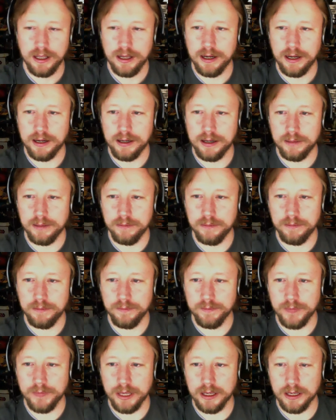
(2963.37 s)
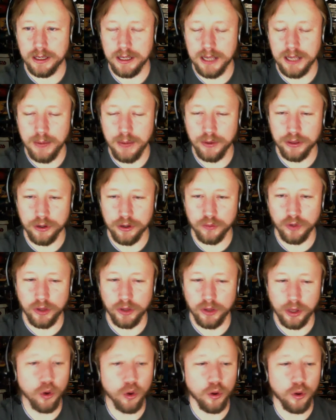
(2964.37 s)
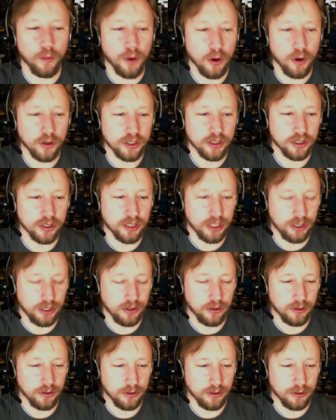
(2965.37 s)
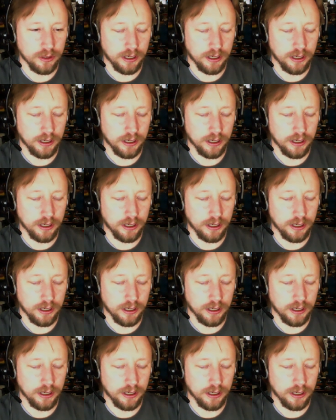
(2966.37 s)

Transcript: It came with a really cool poster too.